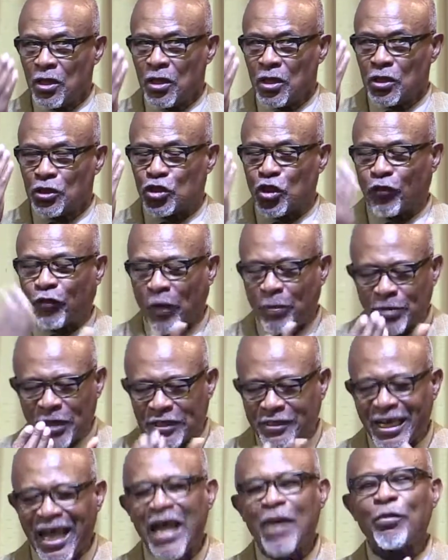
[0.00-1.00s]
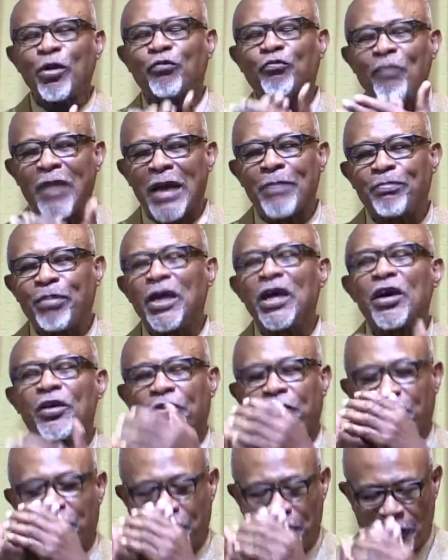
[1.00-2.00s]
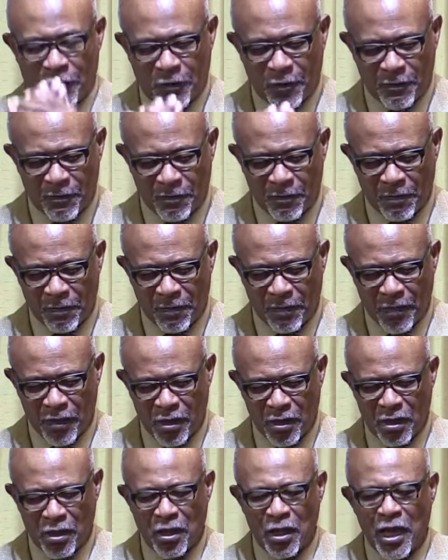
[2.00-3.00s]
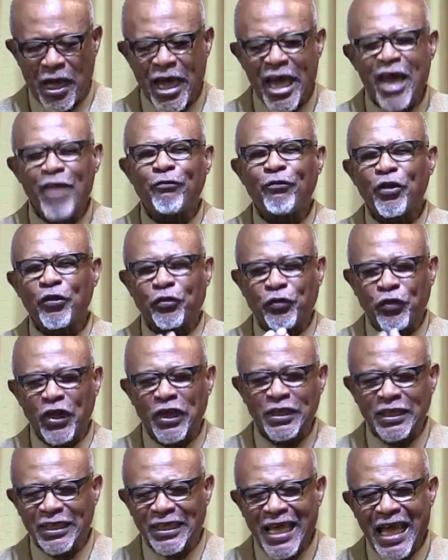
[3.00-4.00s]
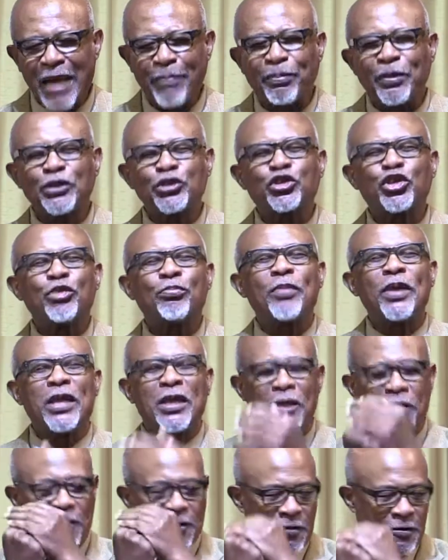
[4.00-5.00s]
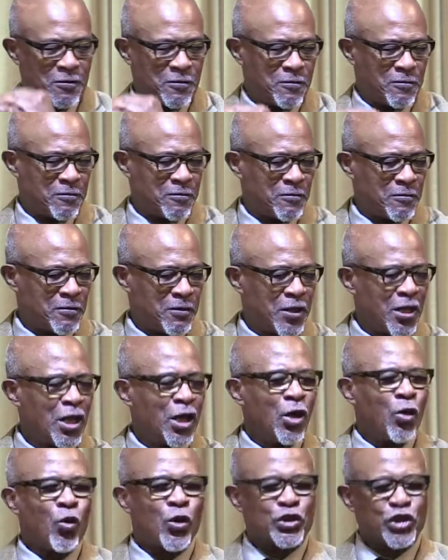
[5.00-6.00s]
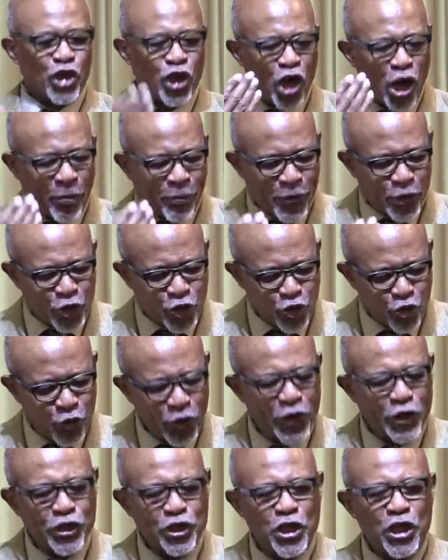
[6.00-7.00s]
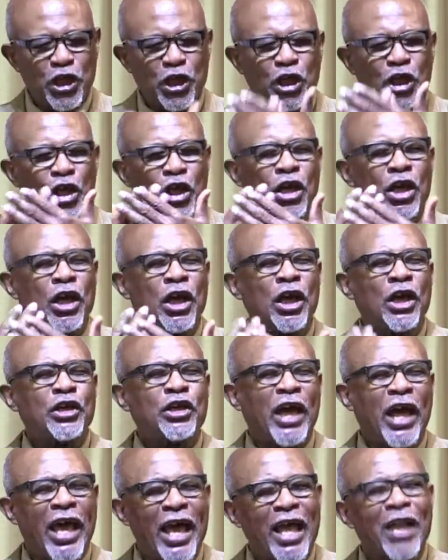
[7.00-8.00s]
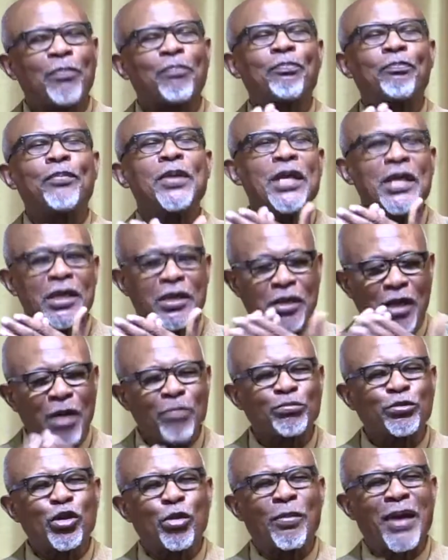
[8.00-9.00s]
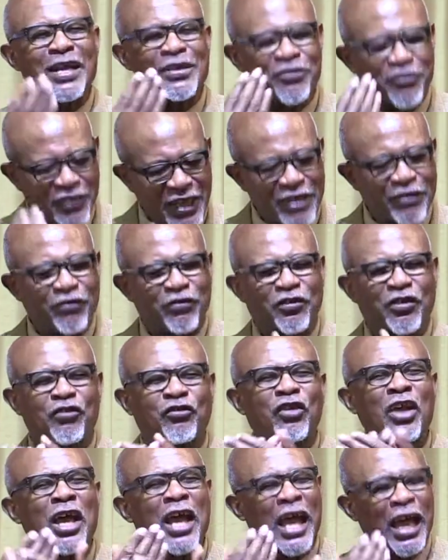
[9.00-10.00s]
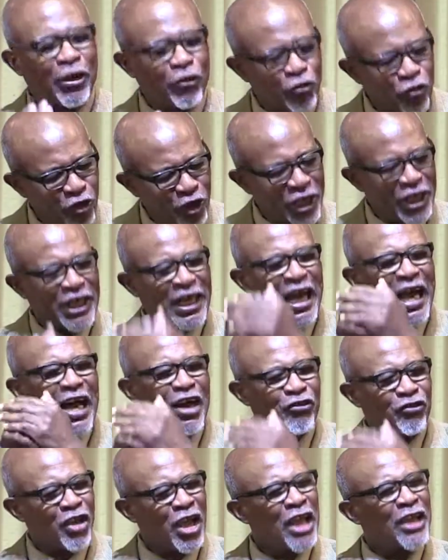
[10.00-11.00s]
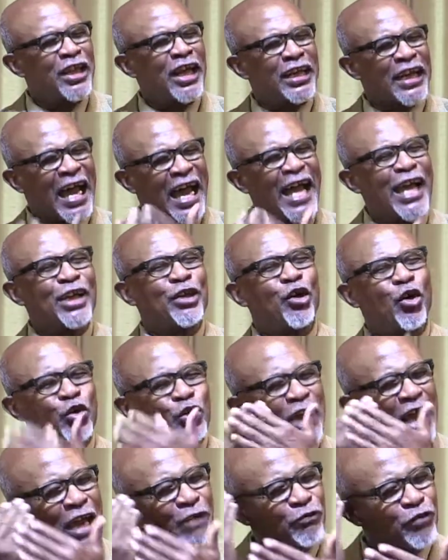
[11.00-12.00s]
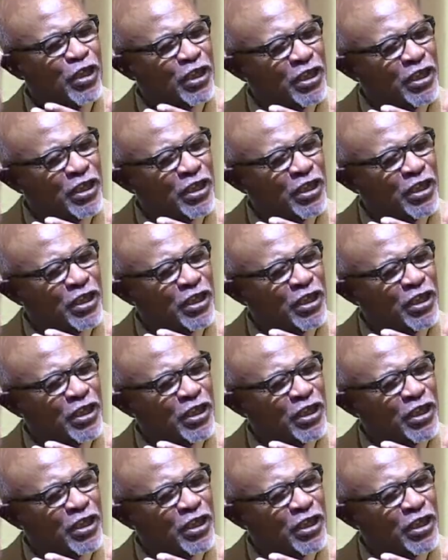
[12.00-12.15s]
So from the time of my birth, everything that happened to me was an opportunity to help me come to my senses and realize that I don't have to